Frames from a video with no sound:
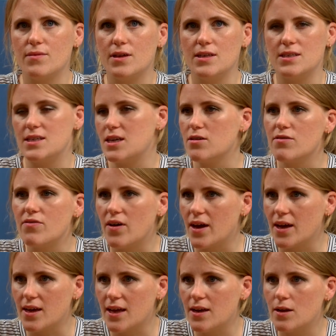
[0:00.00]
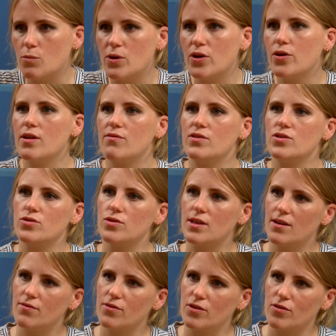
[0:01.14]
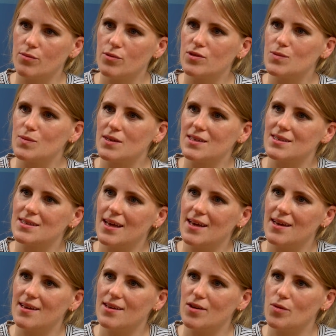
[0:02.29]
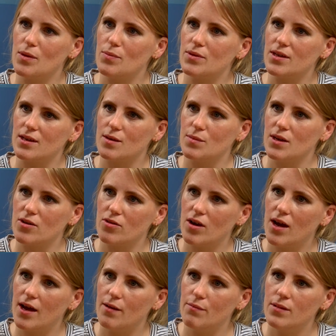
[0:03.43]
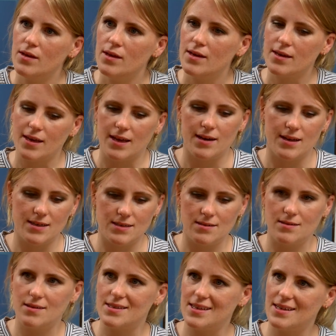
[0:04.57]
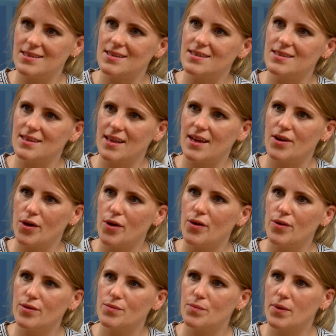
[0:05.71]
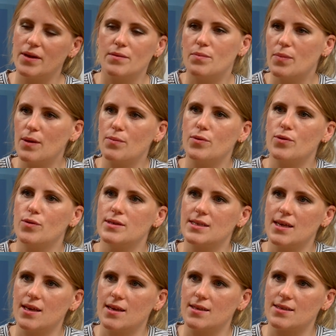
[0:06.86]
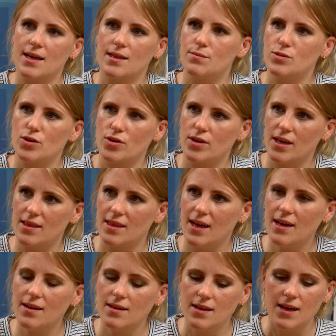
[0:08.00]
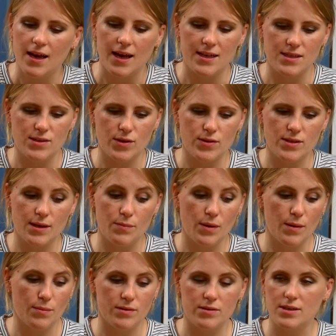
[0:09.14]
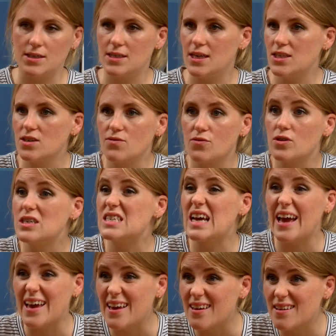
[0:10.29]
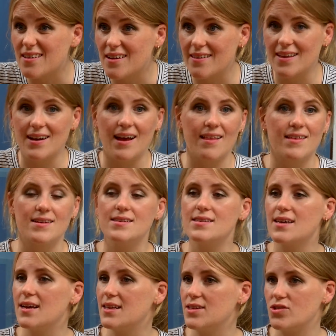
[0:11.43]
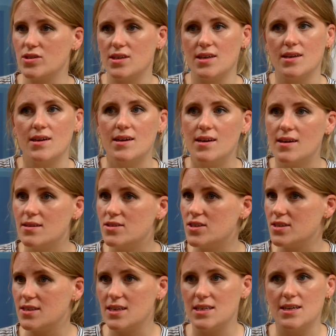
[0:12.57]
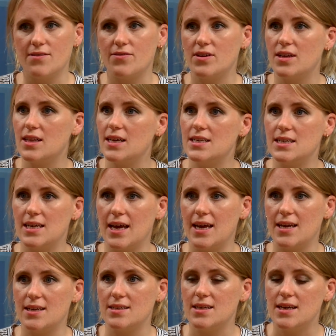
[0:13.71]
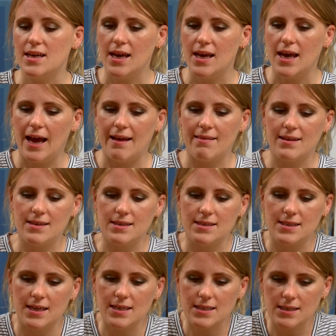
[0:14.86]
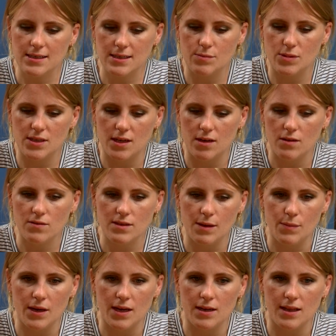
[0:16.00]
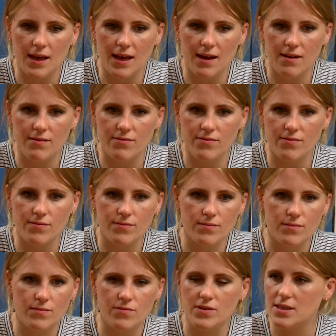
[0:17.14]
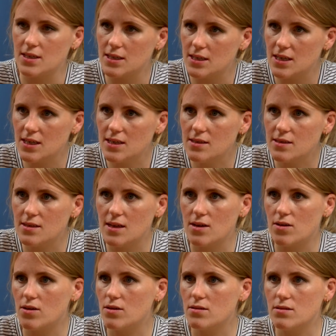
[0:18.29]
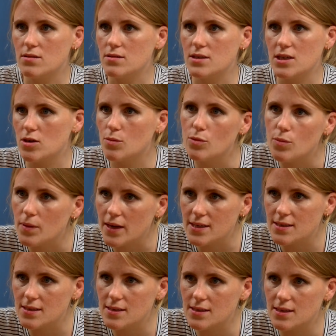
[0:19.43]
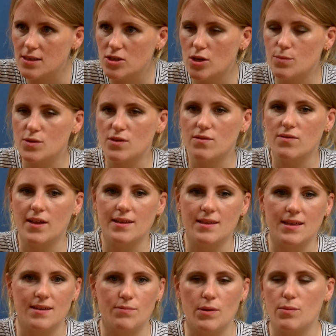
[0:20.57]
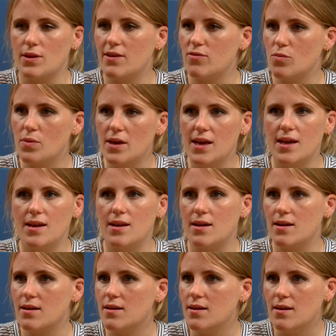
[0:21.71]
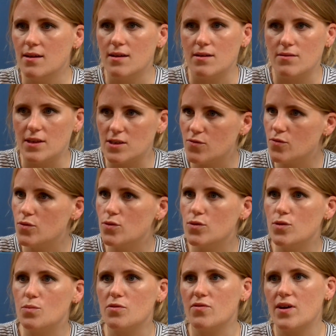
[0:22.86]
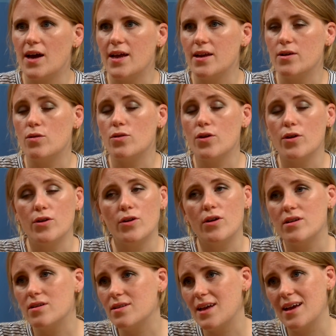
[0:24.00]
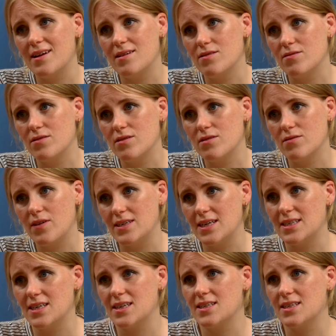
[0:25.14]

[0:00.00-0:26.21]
is terrifying. And we don't even do that for criminals, because people that commit a crime get a sentence and they know. Yeah, sure. But people who are seeking asylum don't get that. And so some people are in detention for a day, and then others are literally just indefinitely detained. And the centres themselves, they have facilities. They're not terrible places in terms of people have a bed and there's food provided, although not that fantastic,